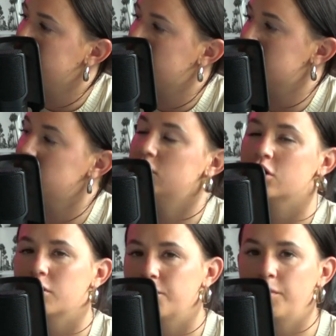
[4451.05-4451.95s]
because
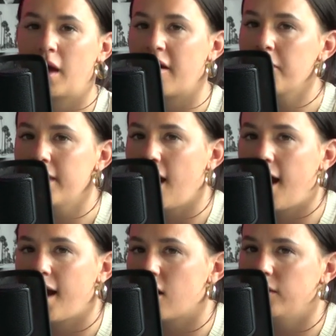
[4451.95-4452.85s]
they're
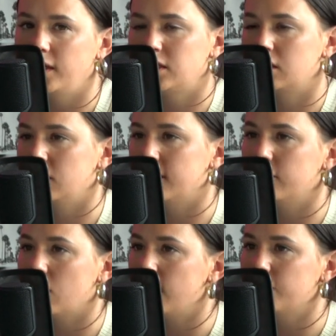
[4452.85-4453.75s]
FBI, all these, you know,
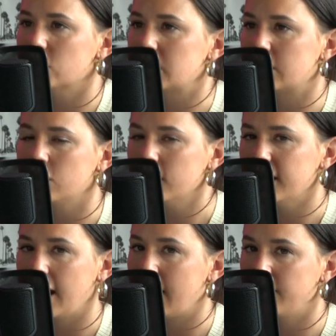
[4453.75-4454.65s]
law enforcement, they're not
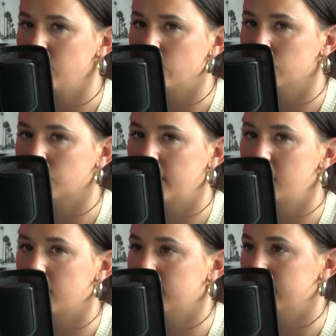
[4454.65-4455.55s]
going to have you on your
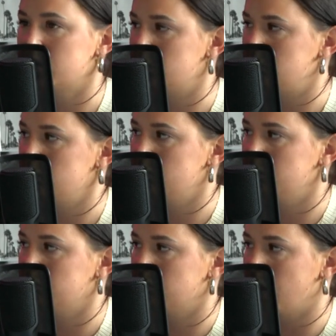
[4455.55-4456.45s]
radar unless
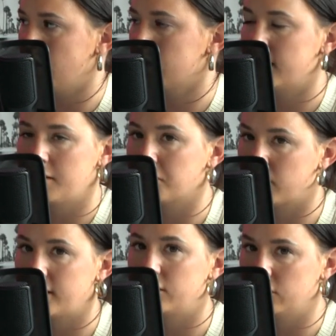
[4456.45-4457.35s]
you are a
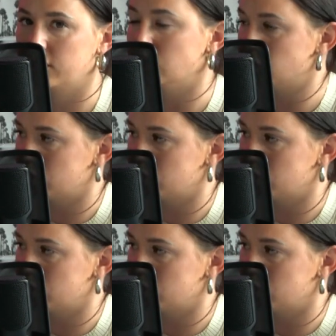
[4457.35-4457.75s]
predator in